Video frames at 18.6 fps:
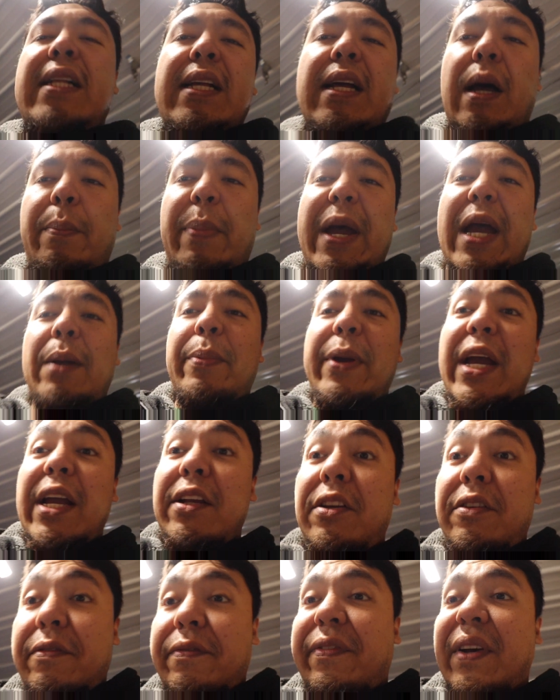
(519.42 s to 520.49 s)
a backpack
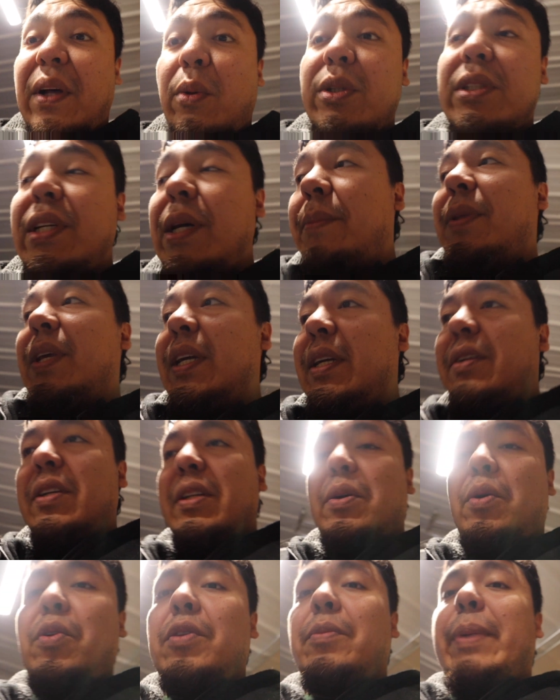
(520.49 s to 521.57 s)
you fill with something, you can
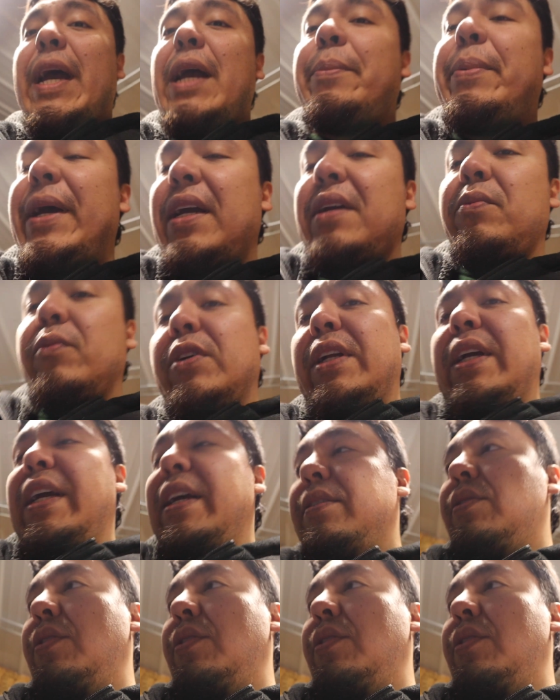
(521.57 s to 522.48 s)
hold the backpack in one hand